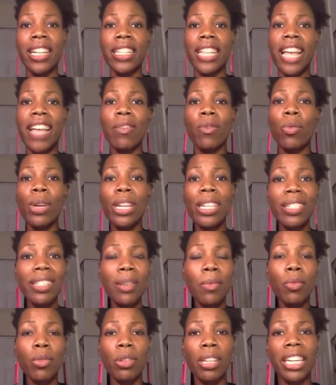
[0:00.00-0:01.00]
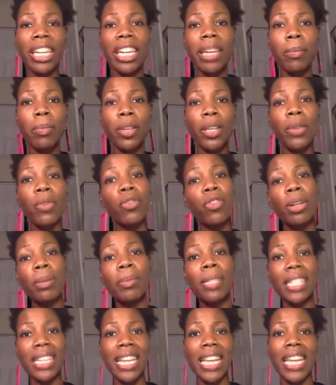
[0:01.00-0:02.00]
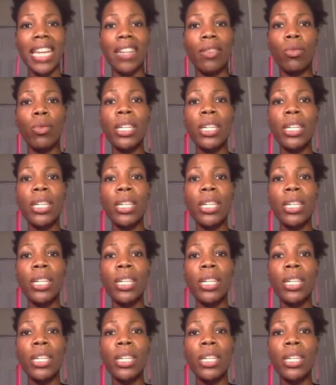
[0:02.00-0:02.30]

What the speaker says: that wisdom will keep you from sin.